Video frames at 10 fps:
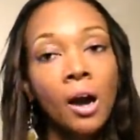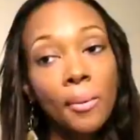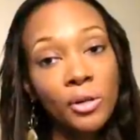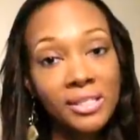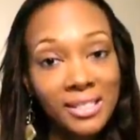
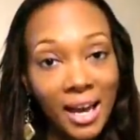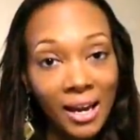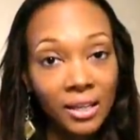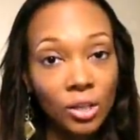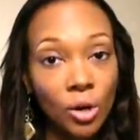On a
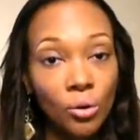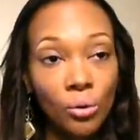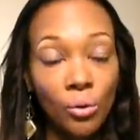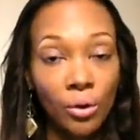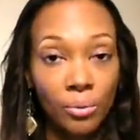side
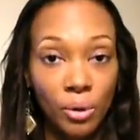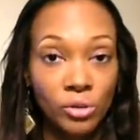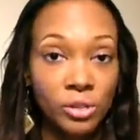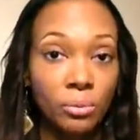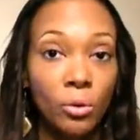note, or
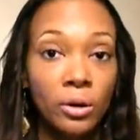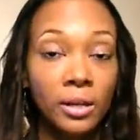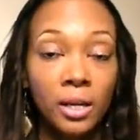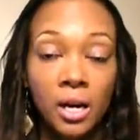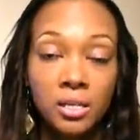most
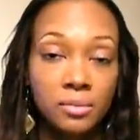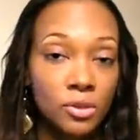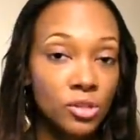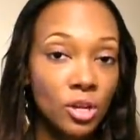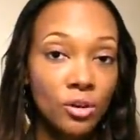importantly,
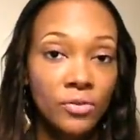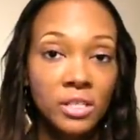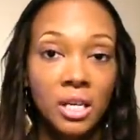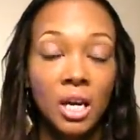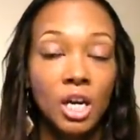customer
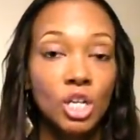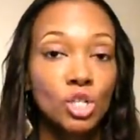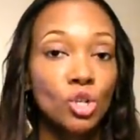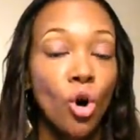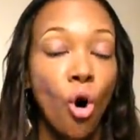service
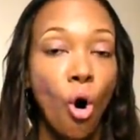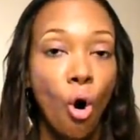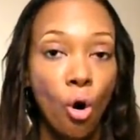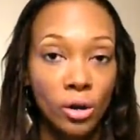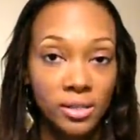is
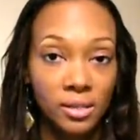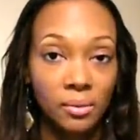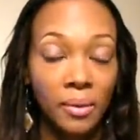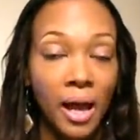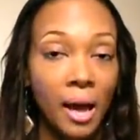
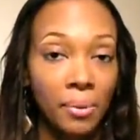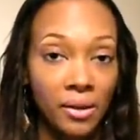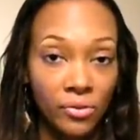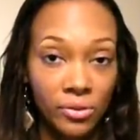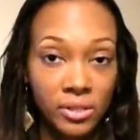awesome. I
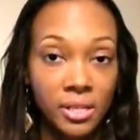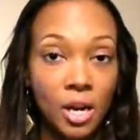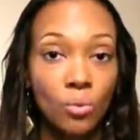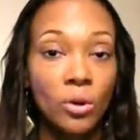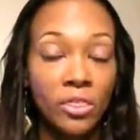paid for this
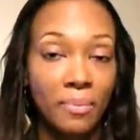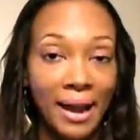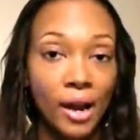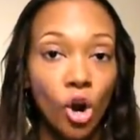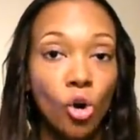hair with
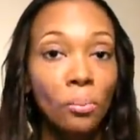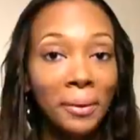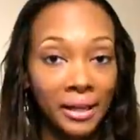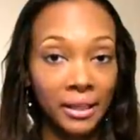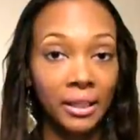my
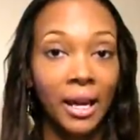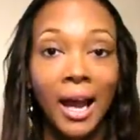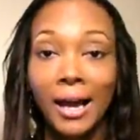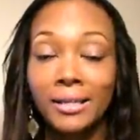own money.